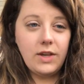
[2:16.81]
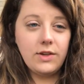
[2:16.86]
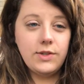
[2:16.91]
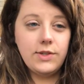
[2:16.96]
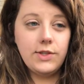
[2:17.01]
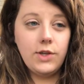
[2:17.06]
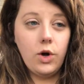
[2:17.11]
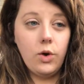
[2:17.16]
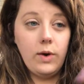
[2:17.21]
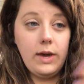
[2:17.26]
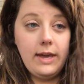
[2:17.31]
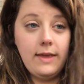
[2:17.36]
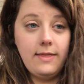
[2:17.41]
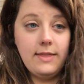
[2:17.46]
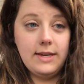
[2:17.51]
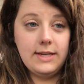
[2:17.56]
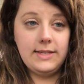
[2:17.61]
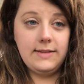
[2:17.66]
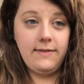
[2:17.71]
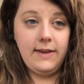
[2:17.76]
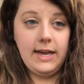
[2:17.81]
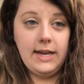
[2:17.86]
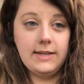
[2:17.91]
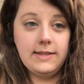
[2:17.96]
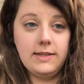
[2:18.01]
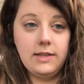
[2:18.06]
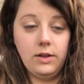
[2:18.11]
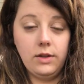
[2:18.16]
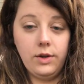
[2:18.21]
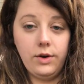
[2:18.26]
So in this
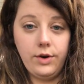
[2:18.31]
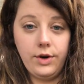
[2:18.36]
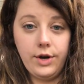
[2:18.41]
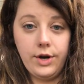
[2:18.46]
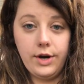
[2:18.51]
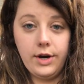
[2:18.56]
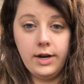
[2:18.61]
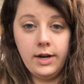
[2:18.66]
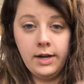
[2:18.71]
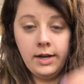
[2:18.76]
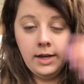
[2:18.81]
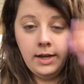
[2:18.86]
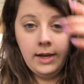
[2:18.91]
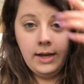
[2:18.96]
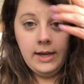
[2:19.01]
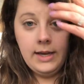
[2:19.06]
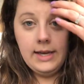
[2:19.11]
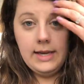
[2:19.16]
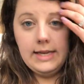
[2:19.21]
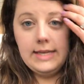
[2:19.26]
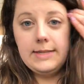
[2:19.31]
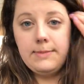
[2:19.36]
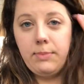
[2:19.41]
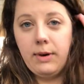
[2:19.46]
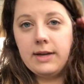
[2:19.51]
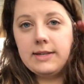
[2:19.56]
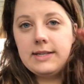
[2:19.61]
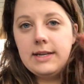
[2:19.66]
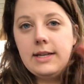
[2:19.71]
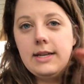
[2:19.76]
phase, the learner is
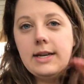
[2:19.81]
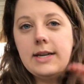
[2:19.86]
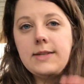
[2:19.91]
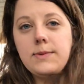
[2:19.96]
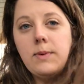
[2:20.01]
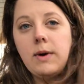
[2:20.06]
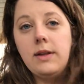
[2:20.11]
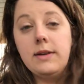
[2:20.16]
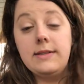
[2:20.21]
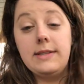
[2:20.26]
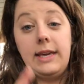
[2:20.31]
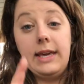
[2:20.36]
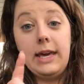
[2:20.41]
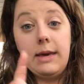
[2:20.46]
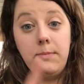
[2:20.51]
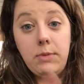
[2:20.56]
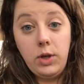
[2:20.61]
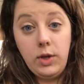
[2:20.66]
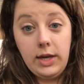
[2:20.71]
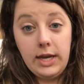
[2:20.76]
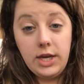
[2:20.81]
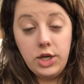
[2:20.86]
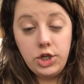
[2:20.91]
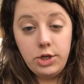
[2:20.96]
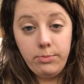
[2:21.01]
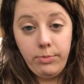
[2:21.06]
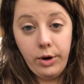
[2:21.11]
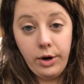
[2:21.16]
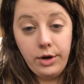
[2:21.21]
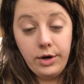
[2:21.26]
present, as well as a
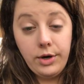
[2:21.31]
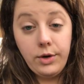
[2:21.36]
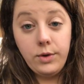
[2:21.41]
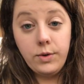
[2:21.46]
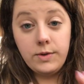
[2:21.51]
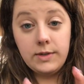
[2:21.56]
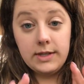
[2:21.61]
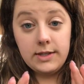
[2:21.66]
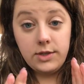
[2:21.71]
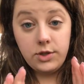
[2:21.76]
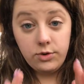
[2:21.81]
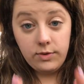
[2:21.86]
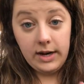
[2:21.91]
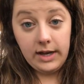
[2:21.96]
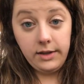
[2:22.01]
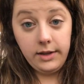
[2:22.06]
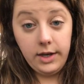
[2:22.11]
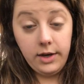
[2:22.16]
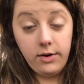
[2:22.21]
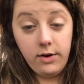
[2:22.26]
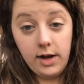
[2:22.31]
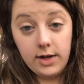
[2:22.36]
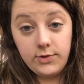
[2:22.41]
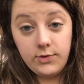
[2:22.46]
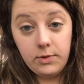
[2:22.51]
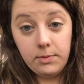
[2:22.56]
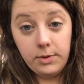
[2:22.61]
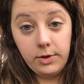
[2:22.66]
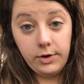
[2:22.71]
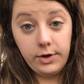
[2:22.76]
communication partner who sits directly across
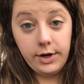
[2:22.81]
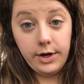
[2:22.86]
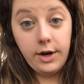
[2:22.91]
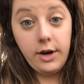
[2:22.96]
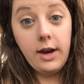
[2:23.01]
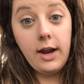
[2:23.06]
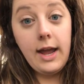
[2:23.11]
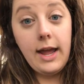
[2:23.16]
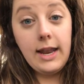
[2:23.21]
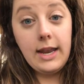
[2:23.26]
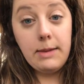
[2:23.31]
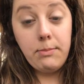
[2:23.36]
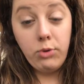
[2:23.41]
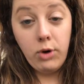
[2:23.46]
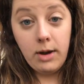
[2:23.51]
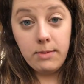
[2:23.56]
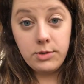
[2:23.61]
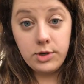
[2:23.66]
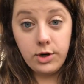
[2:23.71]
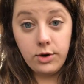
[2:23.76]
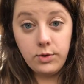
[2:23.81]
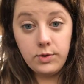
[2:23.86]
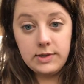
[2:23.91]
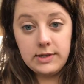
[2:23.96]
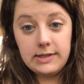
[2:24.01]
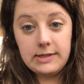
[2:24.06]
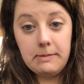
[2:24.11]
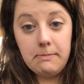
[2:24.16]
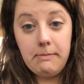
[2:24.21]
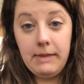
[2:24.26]
from the learner, and a prompter who
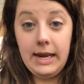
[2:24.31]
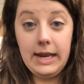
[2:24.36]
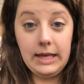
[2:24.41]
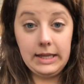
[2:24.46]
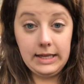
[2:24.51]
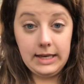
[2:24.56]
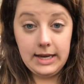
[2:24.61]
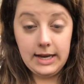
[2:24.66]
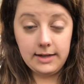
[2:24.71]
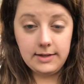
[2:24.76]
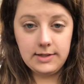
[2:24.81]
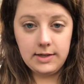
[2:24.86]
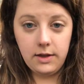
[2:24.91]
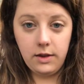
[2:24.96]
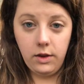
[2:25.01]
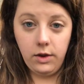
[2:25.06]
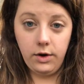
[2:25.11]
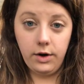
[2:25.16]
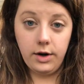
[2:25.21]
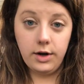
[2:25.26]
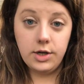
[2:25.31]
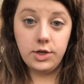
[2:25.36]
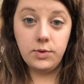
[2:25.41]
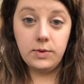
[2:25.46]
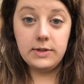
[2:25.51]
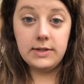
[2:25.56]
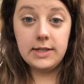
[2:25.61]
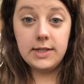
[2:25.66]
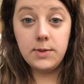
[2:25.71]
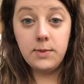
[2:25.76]
sits immediately next to the learner to
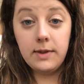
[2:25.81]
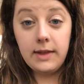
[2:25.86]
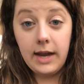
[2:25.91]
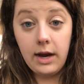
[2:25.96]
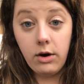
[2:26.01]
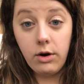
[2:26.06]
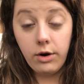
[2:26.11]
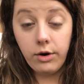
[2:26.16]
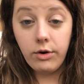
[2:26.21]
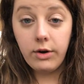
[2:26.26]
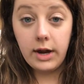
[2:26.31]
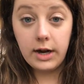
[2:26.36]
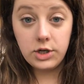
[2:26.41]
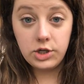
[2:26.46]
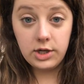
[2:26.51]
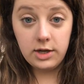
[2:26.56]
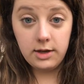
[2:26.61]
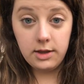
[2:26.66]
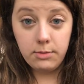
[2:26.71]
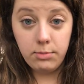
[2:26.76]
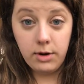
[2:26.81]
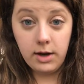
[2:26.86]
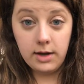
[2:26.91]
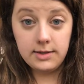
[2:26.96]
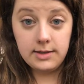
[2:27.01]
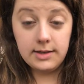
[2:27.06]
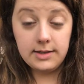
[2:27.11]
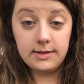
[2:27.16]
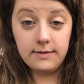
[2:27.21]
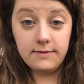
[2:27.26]
assist with error correction in the
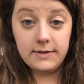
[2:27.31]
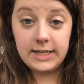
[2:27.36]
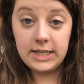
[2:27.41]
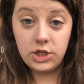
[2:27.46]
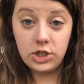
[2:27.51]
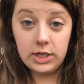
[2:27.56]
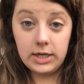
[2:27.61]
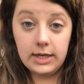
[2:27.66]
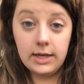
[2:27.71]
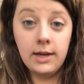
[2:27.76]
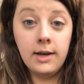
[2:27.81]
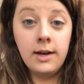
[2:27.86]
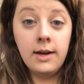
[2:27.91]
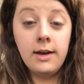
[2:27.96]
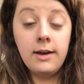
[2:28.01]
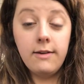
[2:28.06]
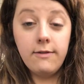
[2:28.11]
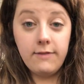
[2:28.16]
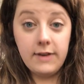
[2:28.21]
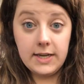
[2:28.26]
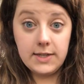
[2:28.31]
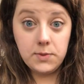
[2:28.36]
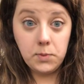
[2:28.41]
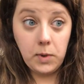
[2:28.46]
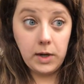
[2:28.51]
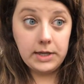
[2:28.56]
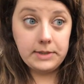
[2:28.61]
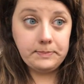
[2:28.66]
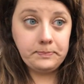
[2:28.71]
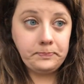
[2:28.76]
process of teaching phase
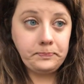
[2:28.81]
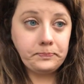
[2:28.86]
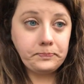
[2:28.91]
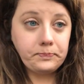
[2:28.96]
1.